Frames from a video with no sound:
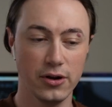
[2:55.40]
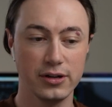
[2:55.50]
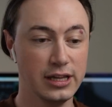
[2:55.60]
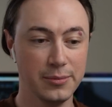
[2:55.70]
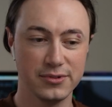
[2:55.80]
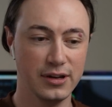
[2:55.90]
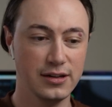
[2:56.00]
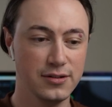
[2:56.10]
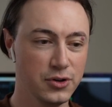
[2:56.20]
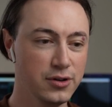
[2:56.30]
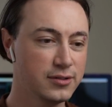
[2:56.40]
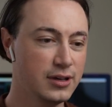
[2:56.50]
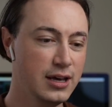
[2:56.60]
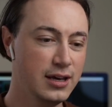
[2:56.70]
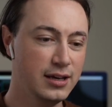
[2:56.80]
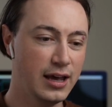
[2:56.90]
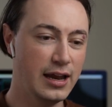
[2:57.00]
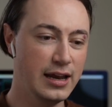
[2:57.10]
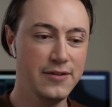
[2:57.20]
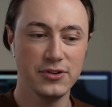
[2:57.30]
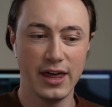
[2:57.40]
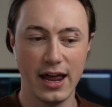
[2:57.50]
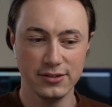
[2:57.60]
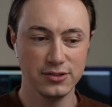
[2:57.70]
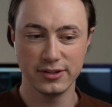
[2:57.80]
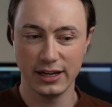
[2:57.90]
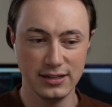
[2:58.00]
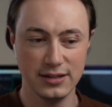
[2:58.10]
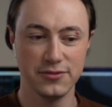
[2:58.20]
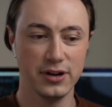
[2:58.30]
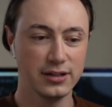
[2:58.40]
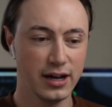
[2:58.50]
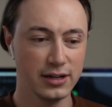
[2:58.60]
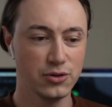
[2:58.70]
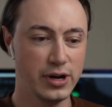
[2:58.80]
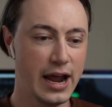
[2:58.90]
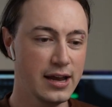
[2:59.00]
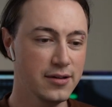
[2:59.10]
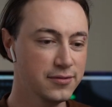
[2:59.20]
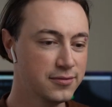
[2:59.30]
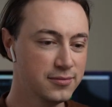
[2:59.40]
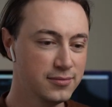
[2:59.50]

clips and interviews. And even that is just like a different kind of creative